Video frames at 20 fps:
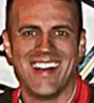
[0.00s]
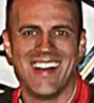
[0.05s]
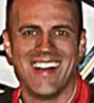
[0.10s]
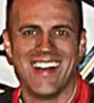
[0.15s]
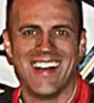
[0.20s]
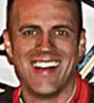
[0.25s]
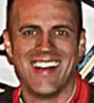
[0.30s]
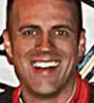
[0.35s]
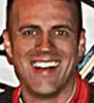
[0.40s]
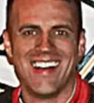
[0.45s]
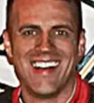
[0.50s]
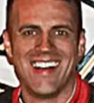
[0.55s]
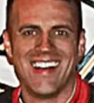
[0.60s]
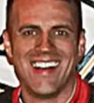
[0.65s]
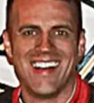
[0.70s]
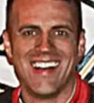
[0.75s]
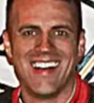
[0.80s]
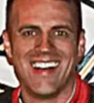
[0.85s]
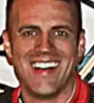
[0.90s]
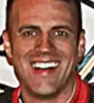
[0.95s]

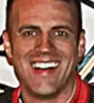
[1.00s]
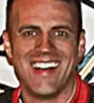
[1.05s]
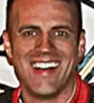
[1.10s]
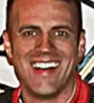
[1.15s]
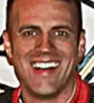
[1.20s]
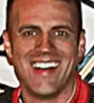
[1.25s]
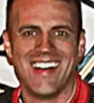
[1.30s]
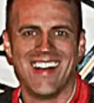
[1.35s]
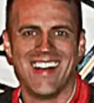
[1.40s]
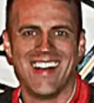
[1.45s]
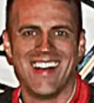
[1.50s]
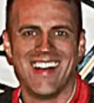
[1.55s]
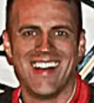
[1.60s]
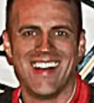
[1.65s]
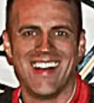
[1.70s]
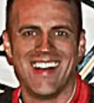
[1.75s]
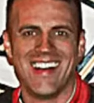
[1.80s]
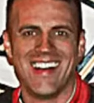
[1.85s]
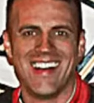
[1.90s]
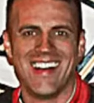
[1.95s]

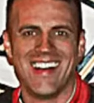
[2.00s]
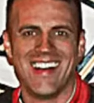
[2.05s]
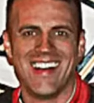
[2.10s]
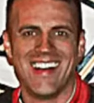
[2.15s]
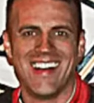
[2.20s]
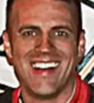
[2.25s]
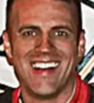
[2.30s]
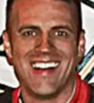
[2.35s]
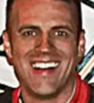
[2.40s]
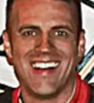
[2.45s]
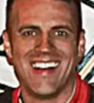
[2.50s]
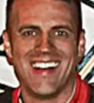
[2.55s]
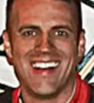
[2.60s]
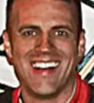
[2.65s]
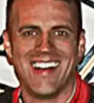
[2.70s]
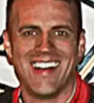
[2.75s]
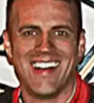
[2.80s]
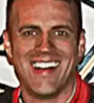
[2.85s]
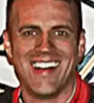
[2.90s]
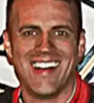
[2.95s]

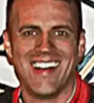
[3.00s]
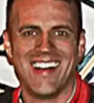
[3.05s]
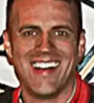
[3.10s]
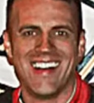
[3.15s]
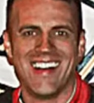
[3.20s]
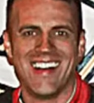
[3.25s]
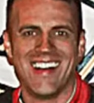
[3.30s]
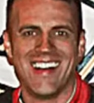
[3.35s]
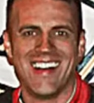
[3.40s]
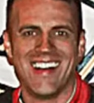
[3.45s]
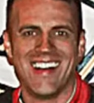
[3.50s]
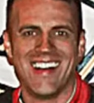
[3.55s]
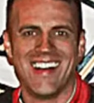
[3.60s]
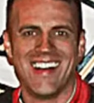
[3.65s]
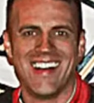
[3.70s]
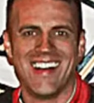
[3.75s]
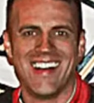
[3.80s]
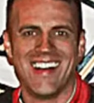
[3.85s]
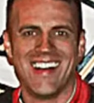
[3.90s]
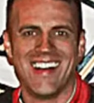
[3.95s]

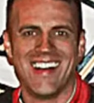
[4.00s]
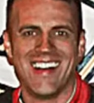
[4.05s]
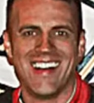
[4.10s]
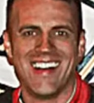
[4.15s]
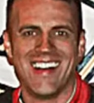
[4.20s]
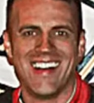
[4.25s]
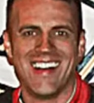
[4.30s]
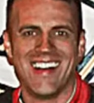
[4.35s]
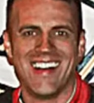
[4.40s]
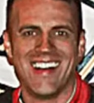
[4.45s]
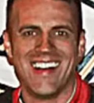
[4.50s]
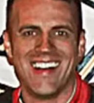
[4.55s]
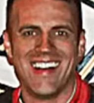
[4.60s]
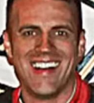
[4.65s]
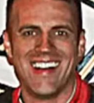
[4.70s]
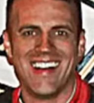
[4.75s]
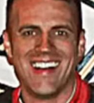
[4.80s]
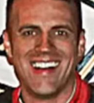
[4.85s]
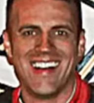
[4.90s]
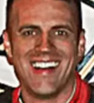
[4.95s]

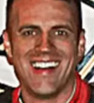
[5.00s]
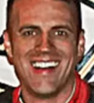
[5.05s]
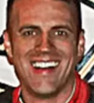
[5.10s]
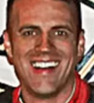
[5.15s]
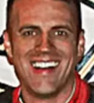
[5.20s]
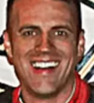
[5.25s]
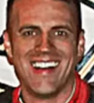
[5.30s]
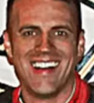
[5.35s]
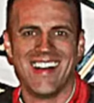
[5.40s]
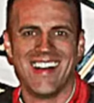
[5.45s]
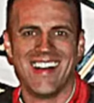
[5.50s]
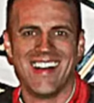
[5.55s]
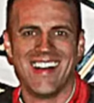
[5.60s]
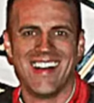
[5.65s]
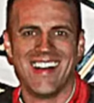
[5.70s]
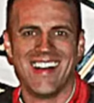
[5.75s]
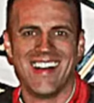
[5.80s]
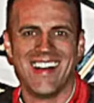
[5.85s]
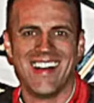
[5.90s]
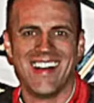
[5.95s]

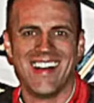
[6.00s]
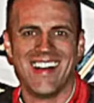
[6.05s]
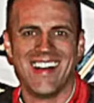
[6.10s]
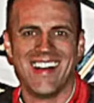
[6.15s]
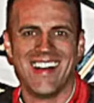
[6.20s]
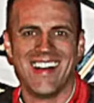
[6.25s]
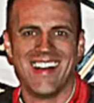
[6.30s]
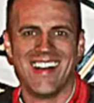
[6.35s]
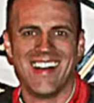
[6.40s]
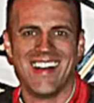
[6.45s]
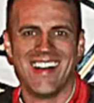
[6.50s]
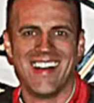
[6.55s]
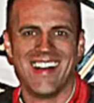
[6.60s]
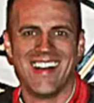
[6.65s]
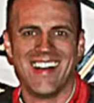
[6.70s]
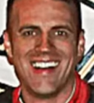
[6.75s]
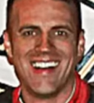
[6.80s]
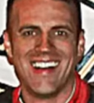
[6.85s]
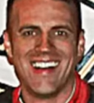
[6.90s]
(silent)